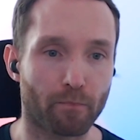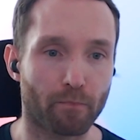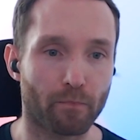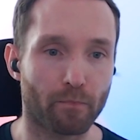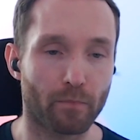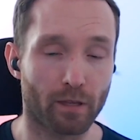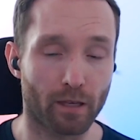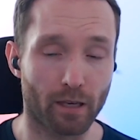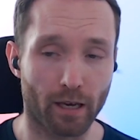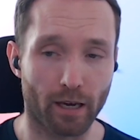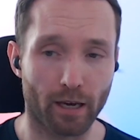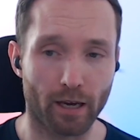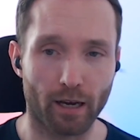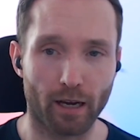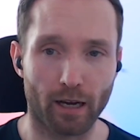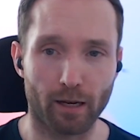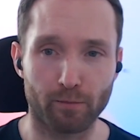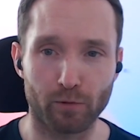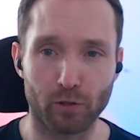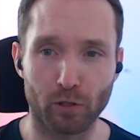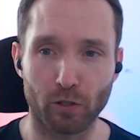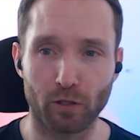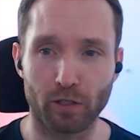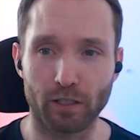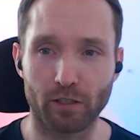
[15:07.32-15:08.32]
Yeah,
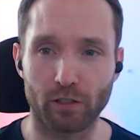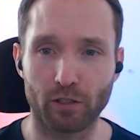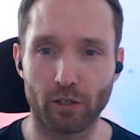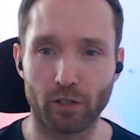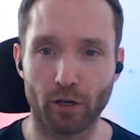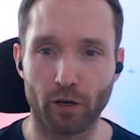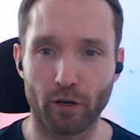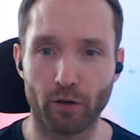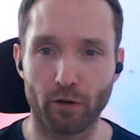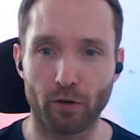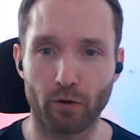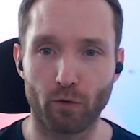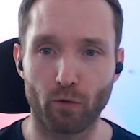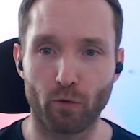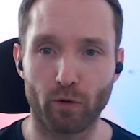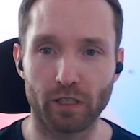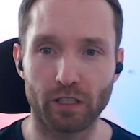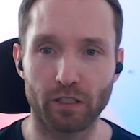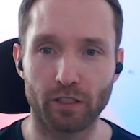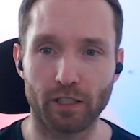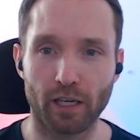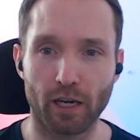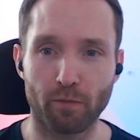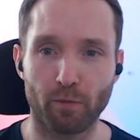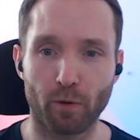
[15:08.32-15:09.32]
absolutely. So when
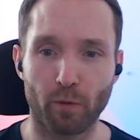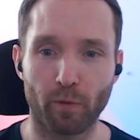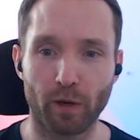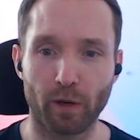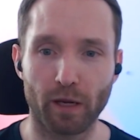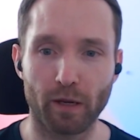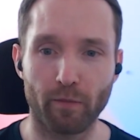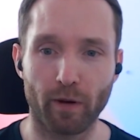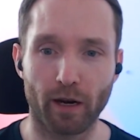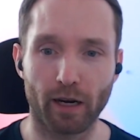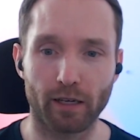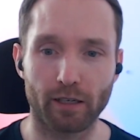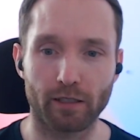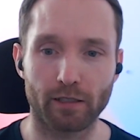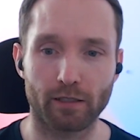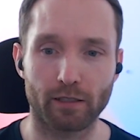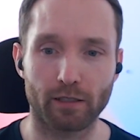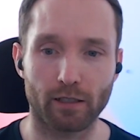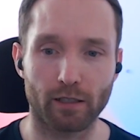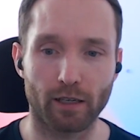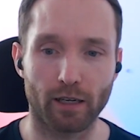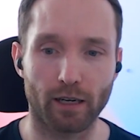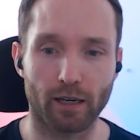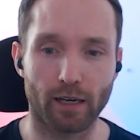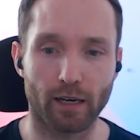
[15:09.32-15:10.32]
you set up a
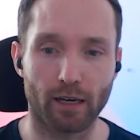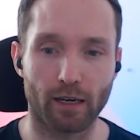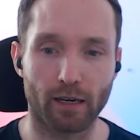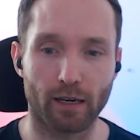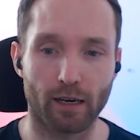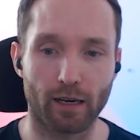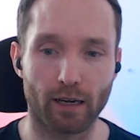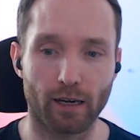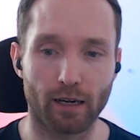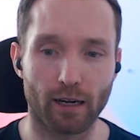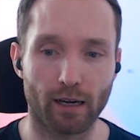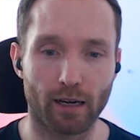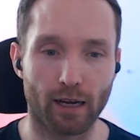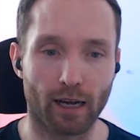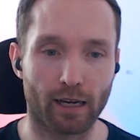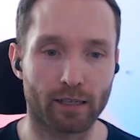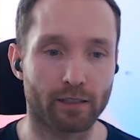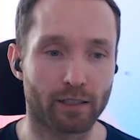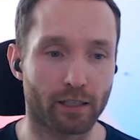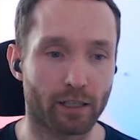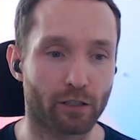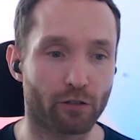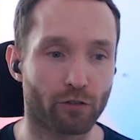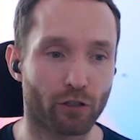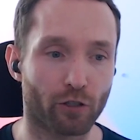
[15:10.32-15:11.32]
PMax
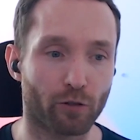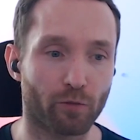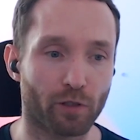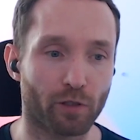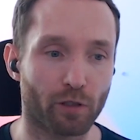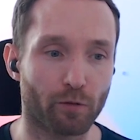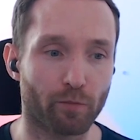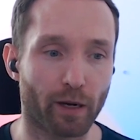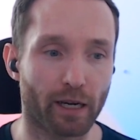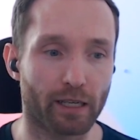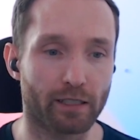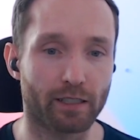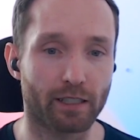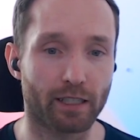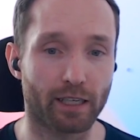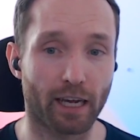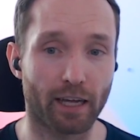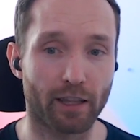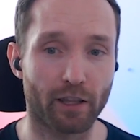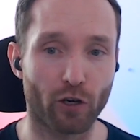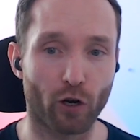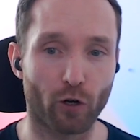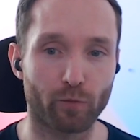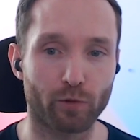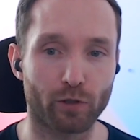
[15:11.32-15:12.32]
asset group, you basically get
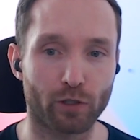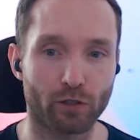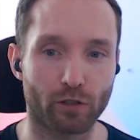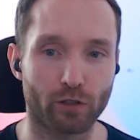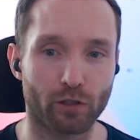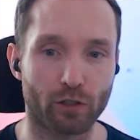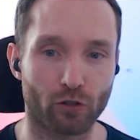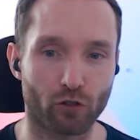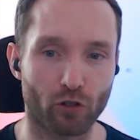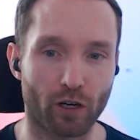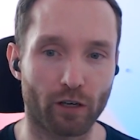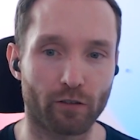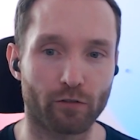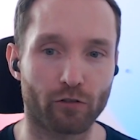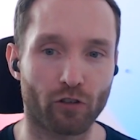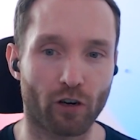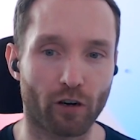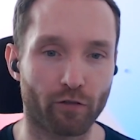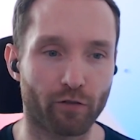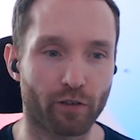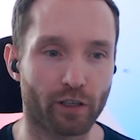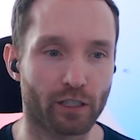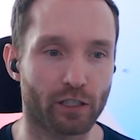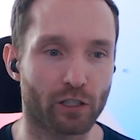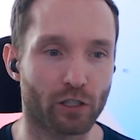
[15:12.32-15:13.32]
the option to drive
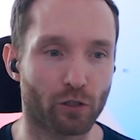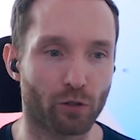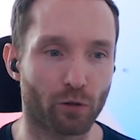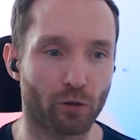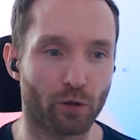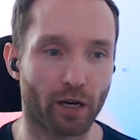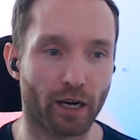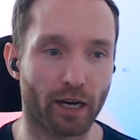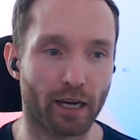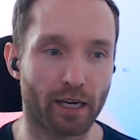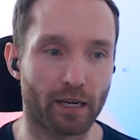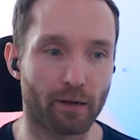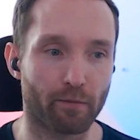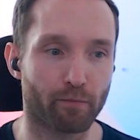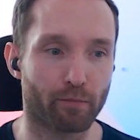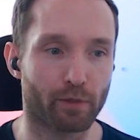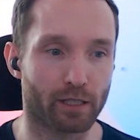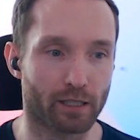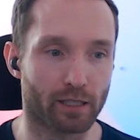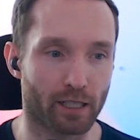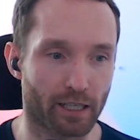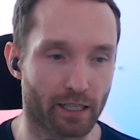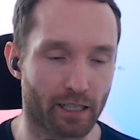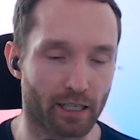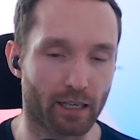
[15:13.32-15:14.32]
traffic to a
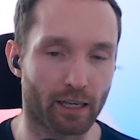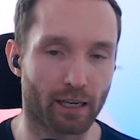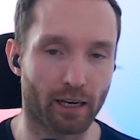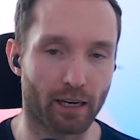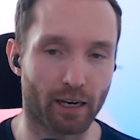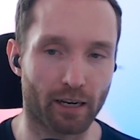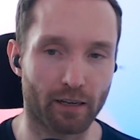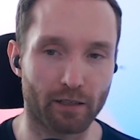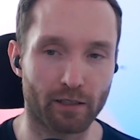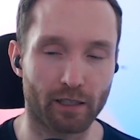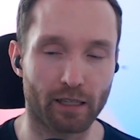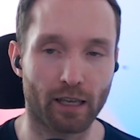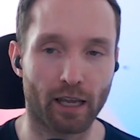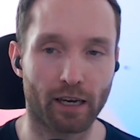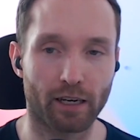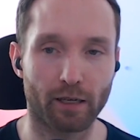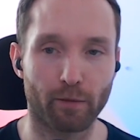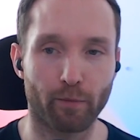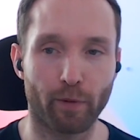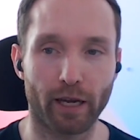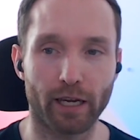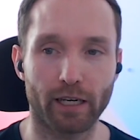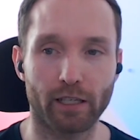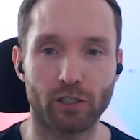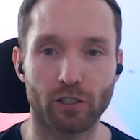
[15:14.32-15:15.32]
particular landing
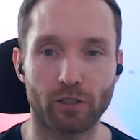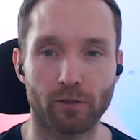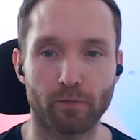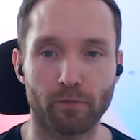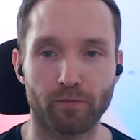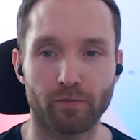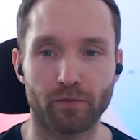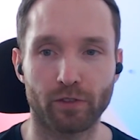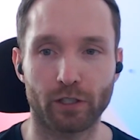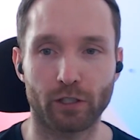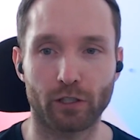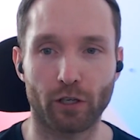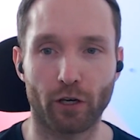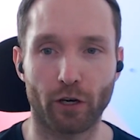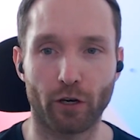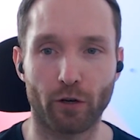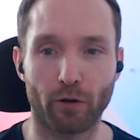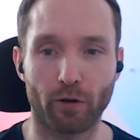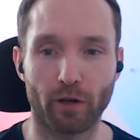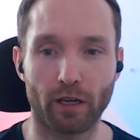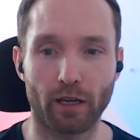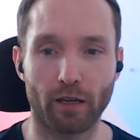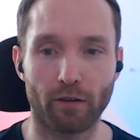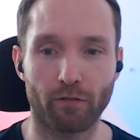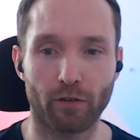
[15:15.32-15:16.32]
page. So
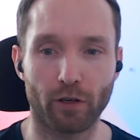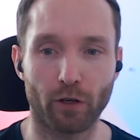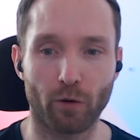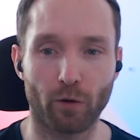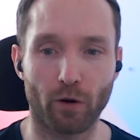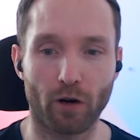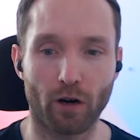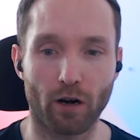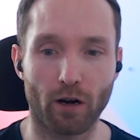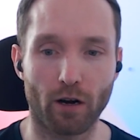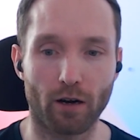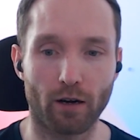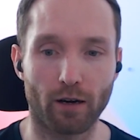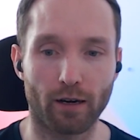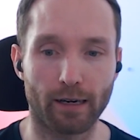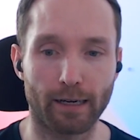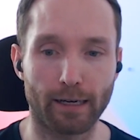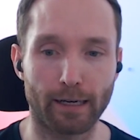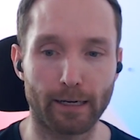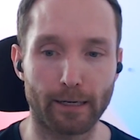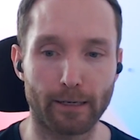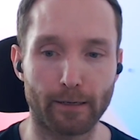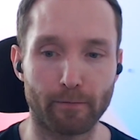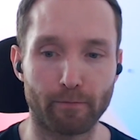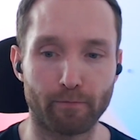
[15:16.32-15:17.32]
if you are
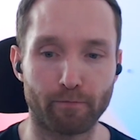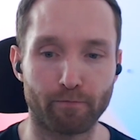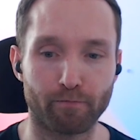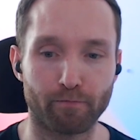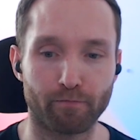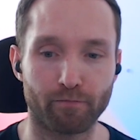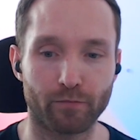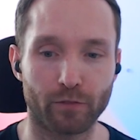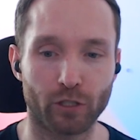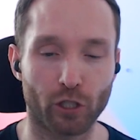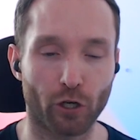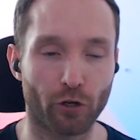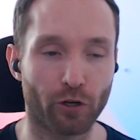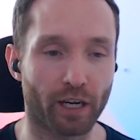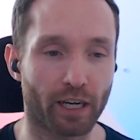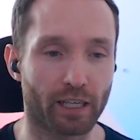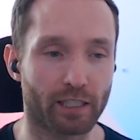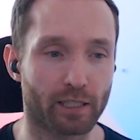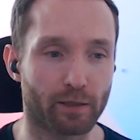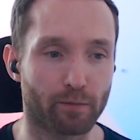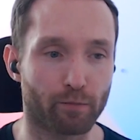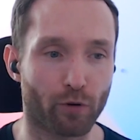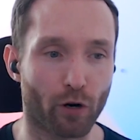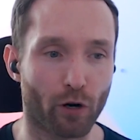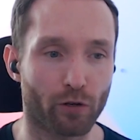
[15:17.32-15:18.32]

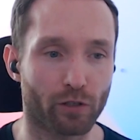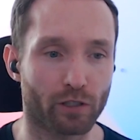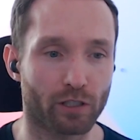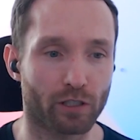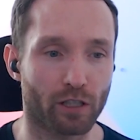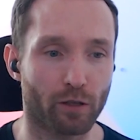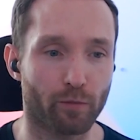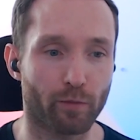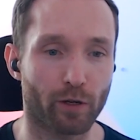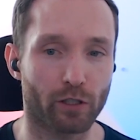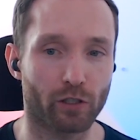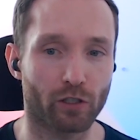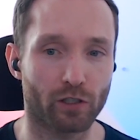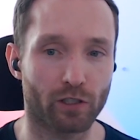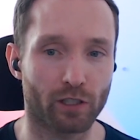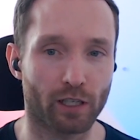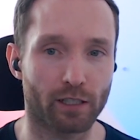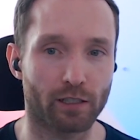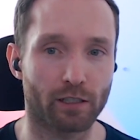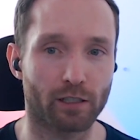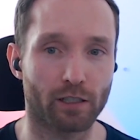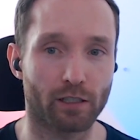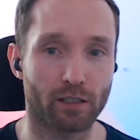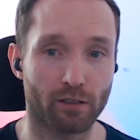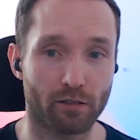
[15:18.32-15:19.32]
showcasing products in the Merchant
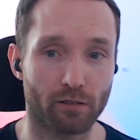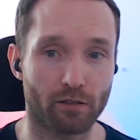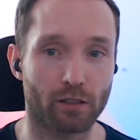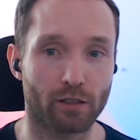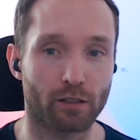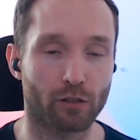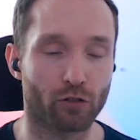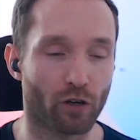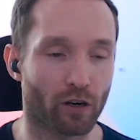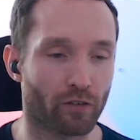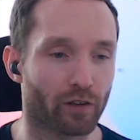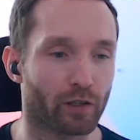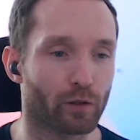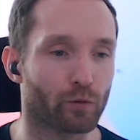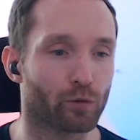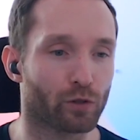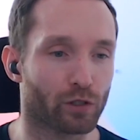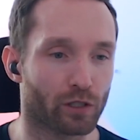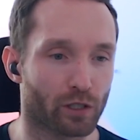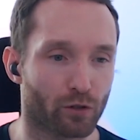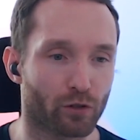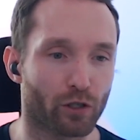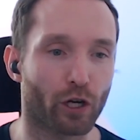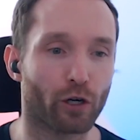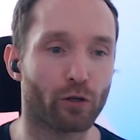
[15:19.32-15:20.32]
Center, the traffic will
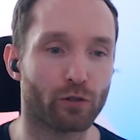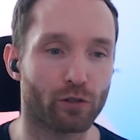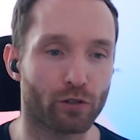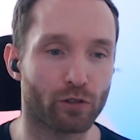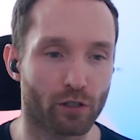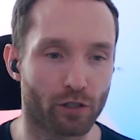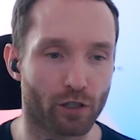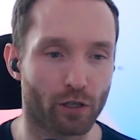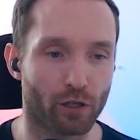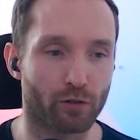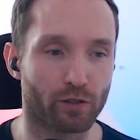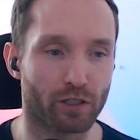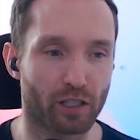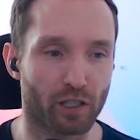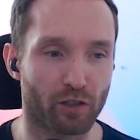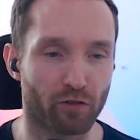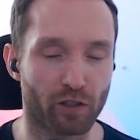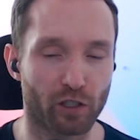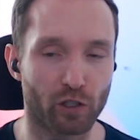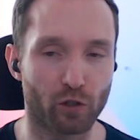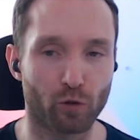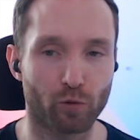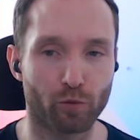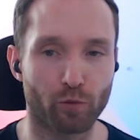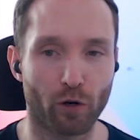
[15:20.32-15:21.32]
still go to those
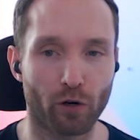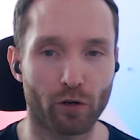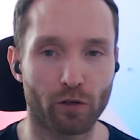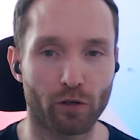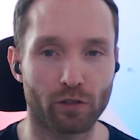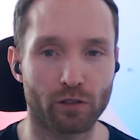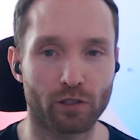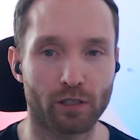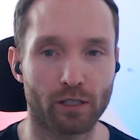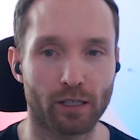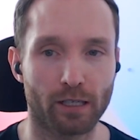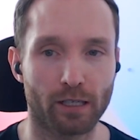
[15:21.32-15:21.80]
individual products.